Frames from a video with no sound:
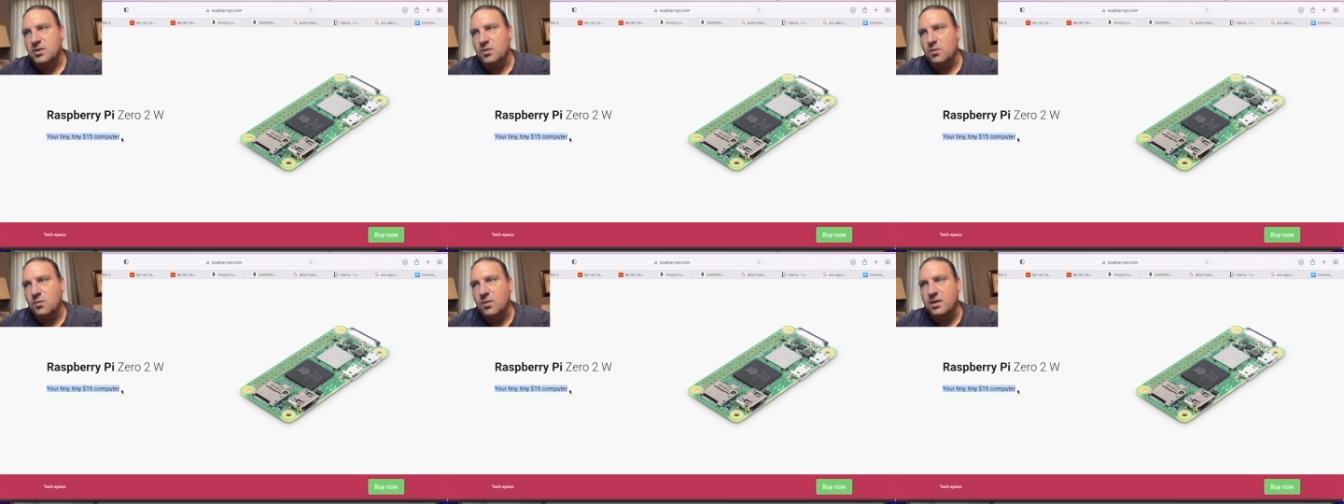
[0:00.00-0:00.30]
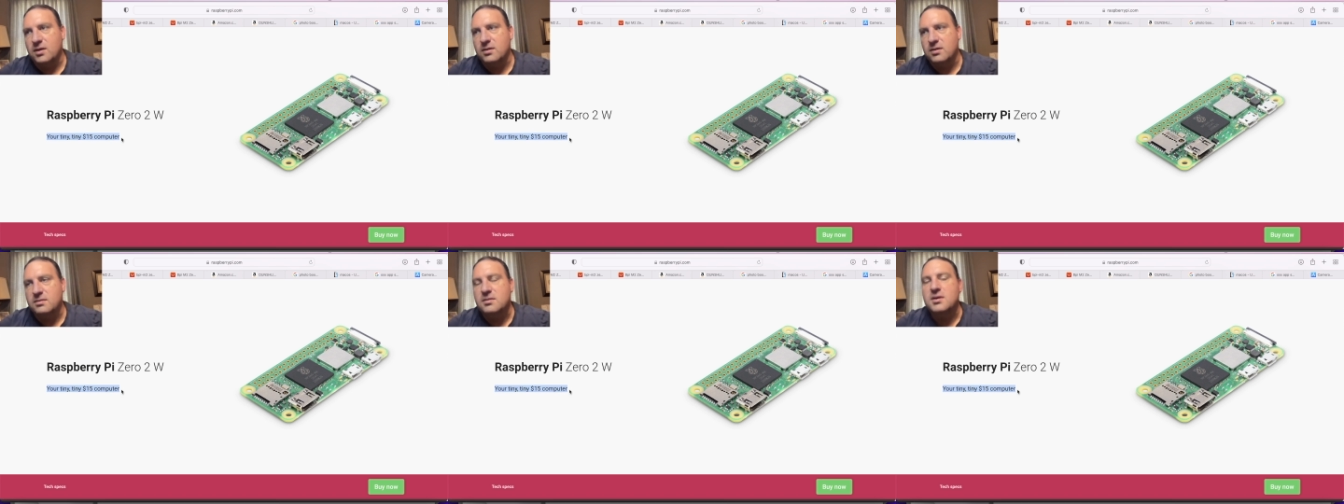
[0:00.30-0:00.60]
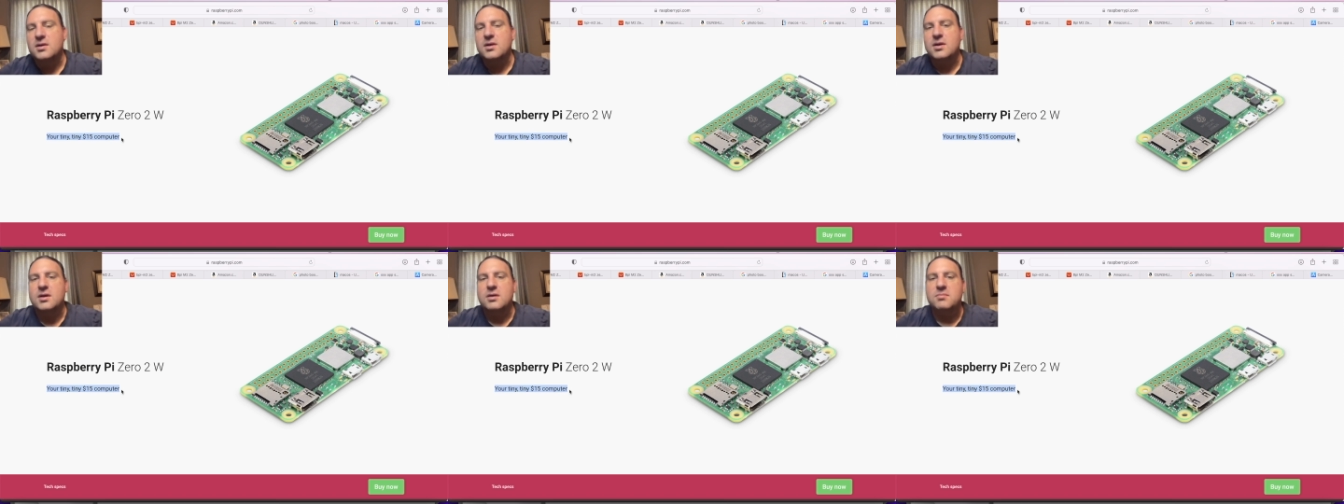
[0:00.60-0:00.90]
Well,
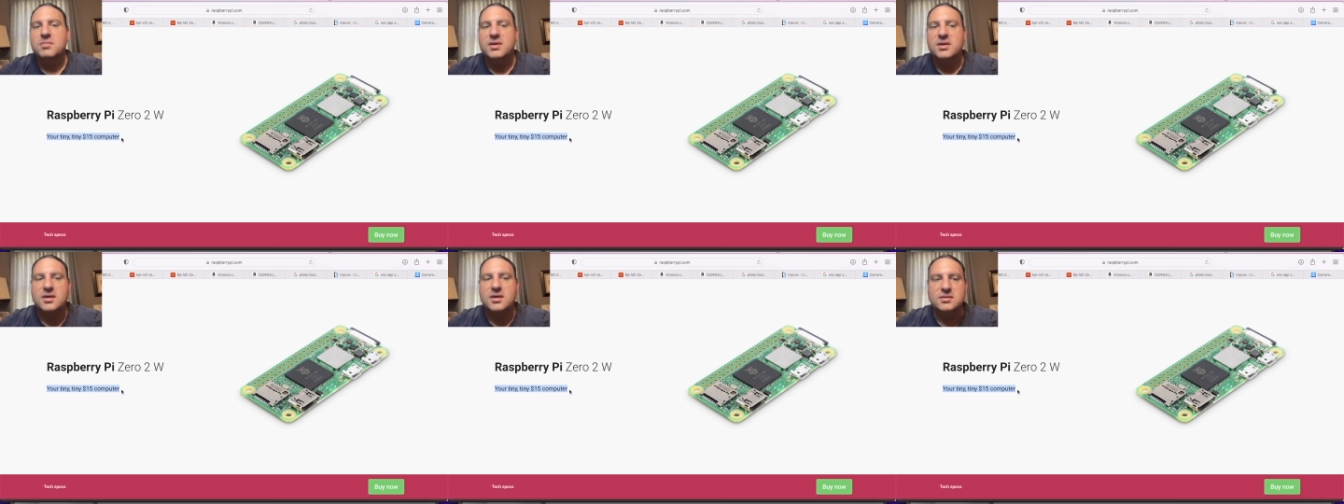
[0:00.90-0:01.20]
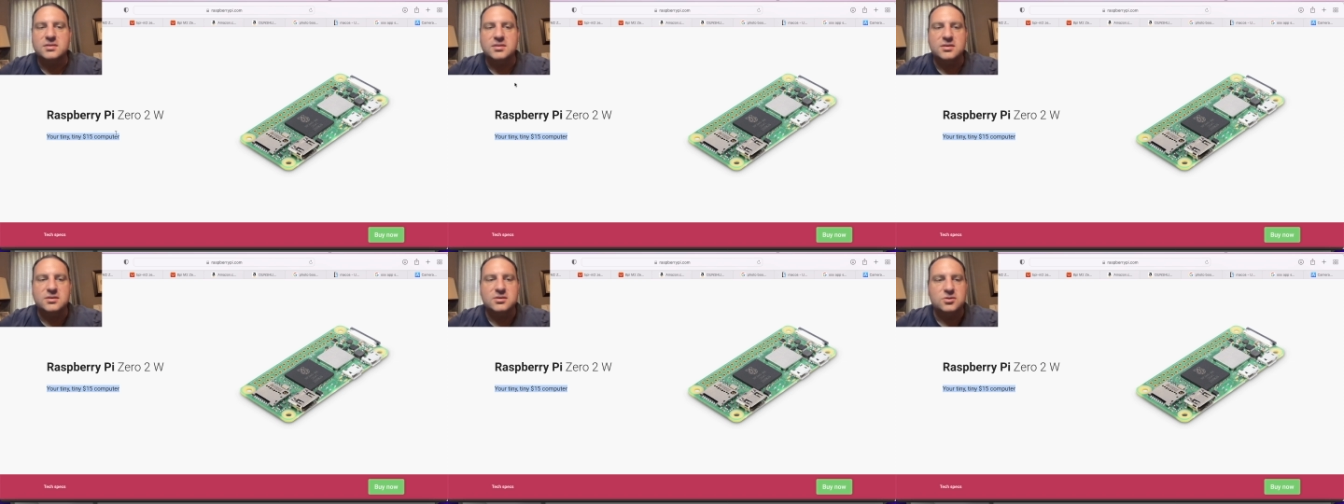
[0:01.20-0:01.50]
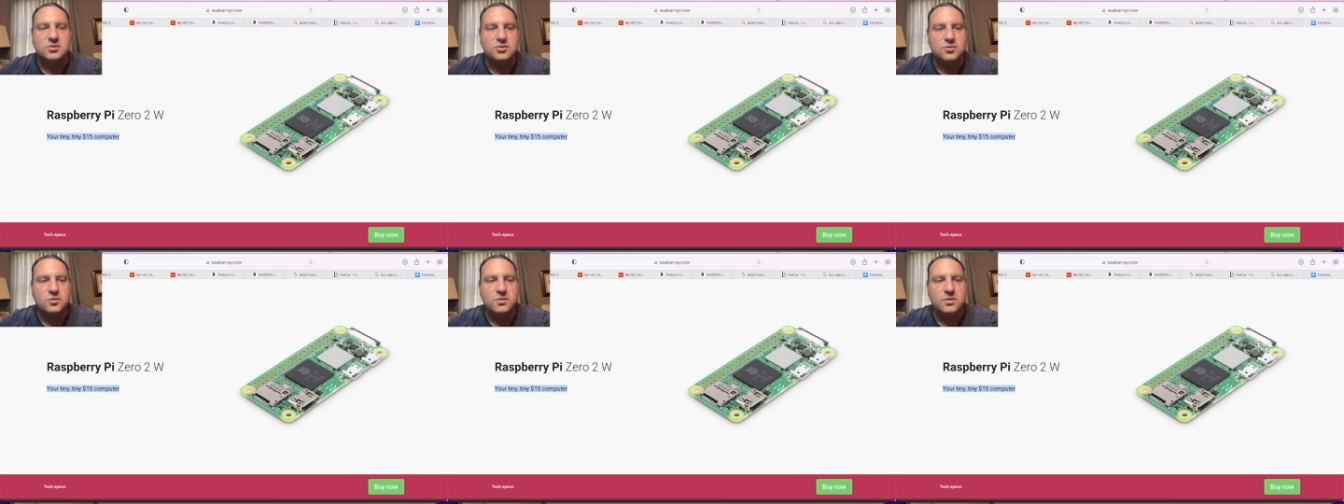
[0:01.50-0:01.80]
because of the
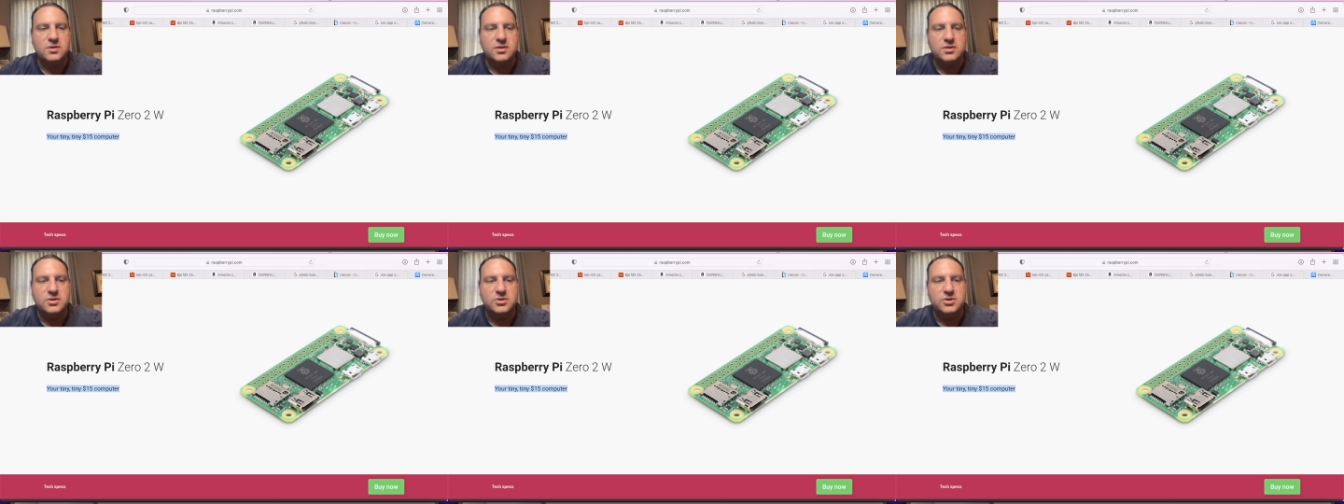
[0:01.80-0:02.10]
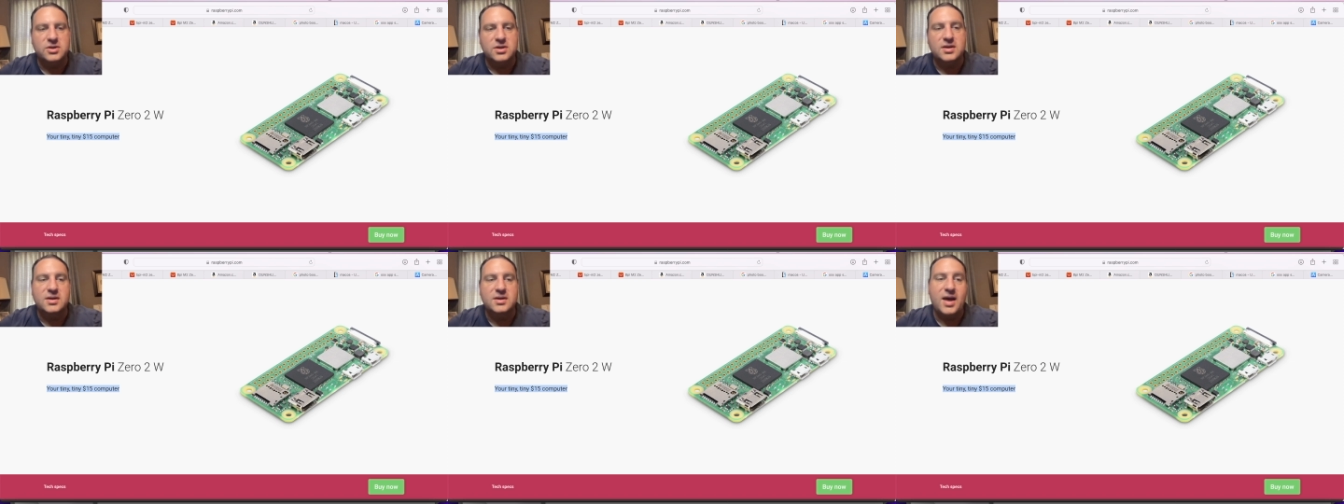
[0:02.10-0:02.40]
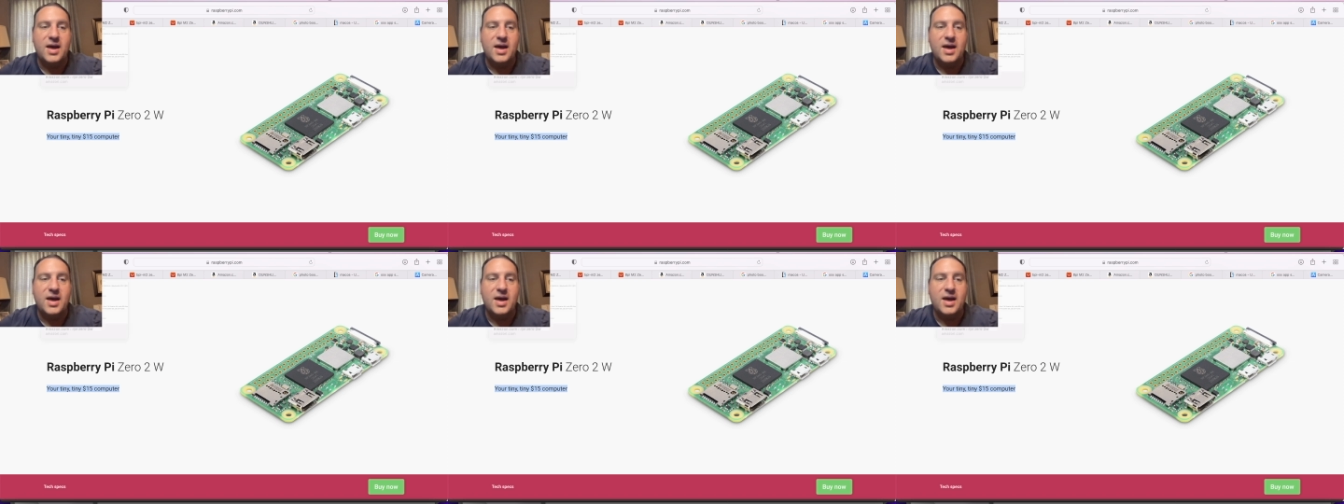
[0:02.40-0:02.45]
shortage, in